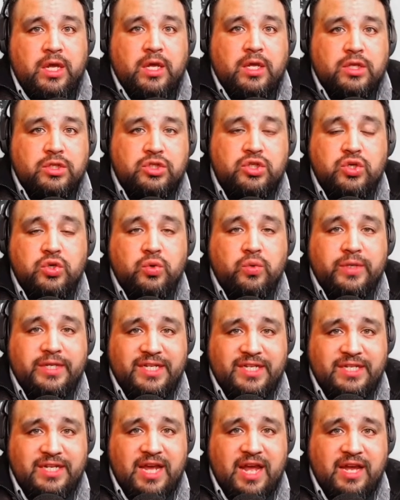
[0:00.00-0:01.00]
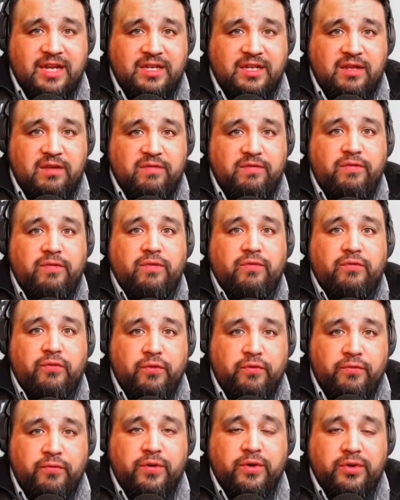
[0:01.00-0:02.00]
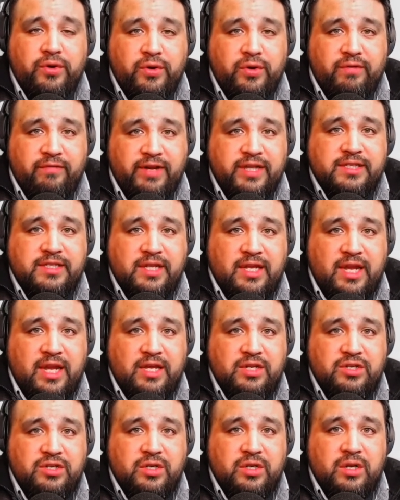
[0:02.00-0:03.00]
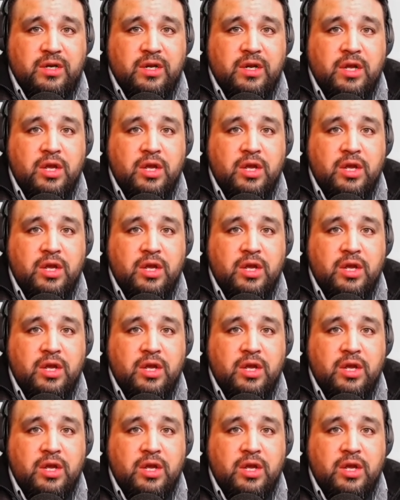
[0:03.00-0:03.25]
to a detective for further investigation.